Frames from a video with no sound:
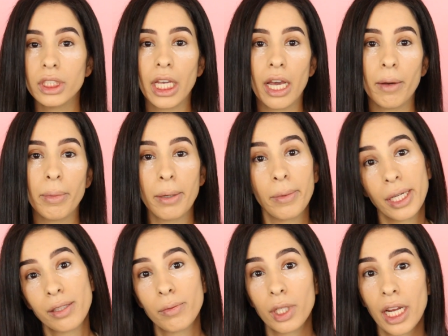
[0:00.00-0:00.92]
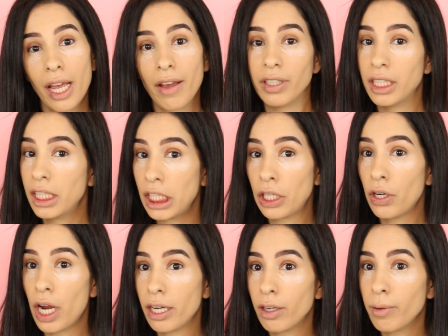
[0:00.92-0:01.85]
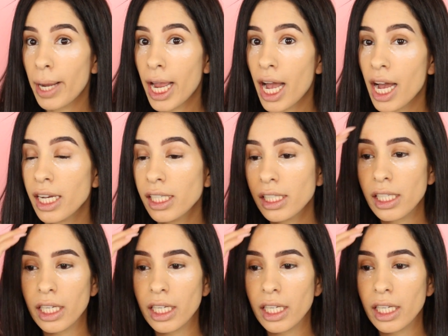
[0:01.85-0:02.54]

yeah, but I guess I'm gonna have a glitter under my eyes,